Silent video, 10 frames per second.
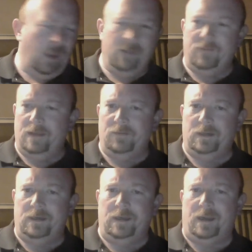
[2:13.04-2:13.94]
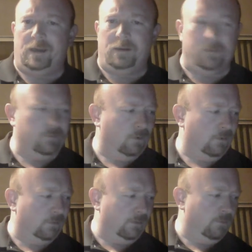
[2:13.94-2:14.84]
have given it a cumulative
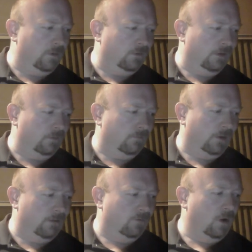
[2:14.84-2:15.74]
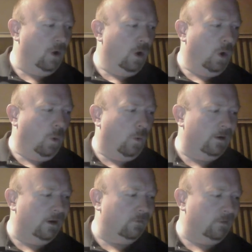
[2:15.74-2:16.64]
score of 3.75.
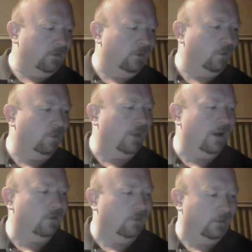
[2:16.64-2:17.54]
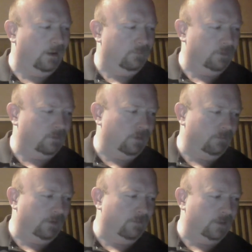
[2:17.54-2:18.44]
102,000 of us
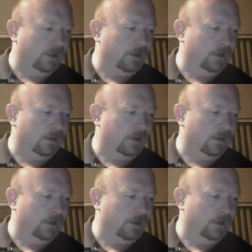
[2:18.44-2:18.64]
have given it a